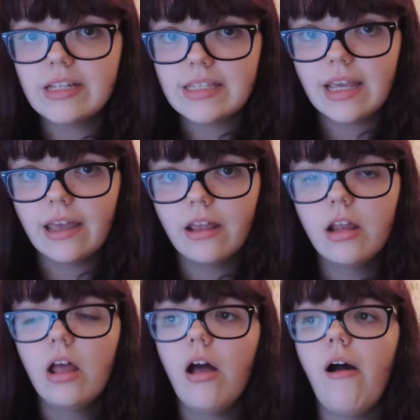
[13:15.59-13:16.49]
to see it.
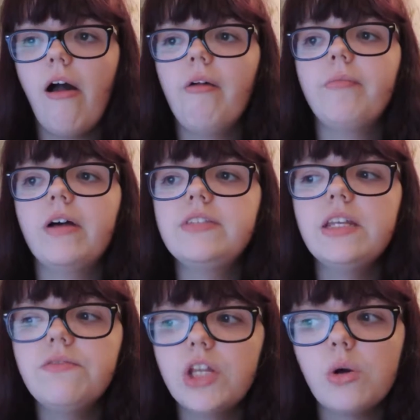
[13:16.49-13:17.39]
I've
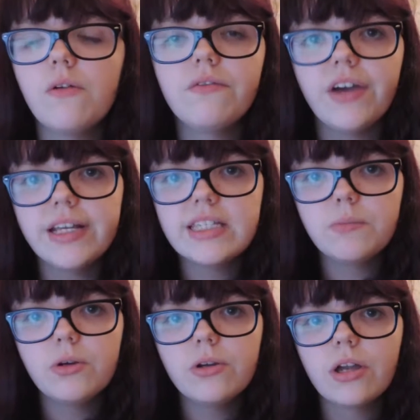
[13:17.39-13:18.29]
seen a video on
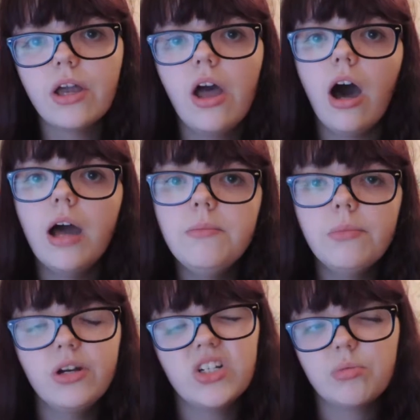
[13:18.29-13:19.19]
Facebook. I
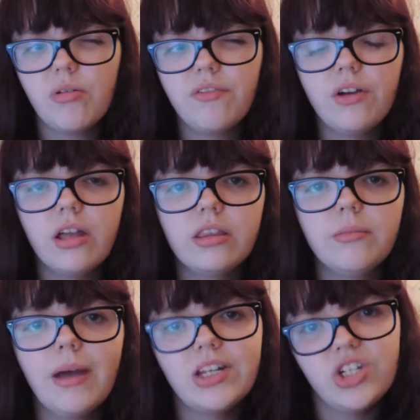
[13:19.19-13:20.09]
much preferred
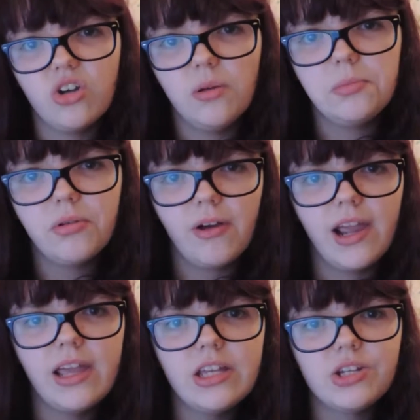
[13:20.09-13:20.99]
the Magicon
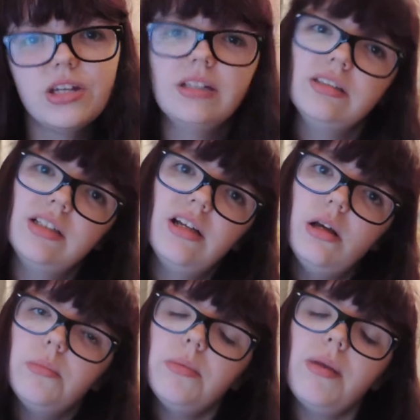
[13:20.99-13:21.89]
parade,
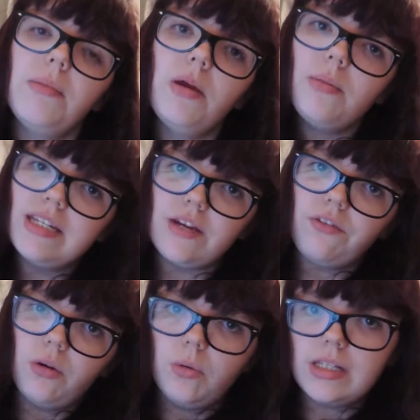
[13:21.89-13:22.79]
but maybe it'll be
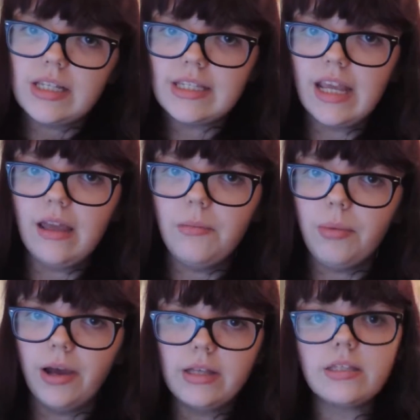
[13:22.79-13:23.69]
different once I see it in
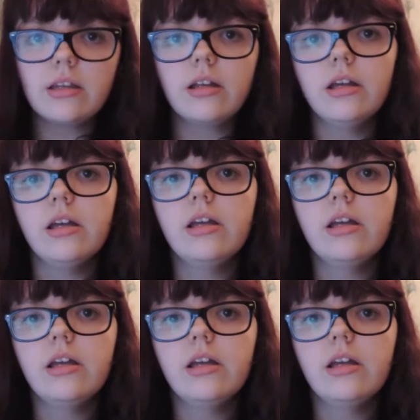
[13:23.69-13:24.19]
person.